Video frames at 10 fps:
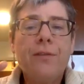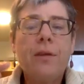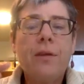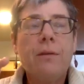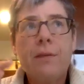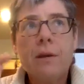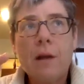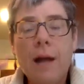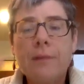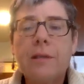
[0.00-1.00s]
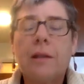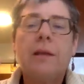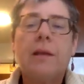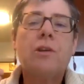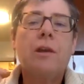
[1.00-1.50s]
the
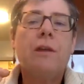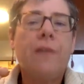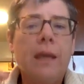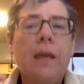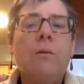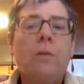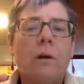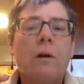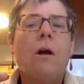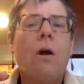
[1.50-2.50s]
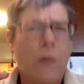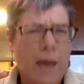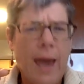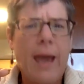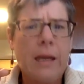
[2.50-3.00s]
constellation if he were
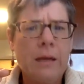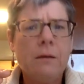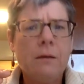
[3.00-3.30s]
okay.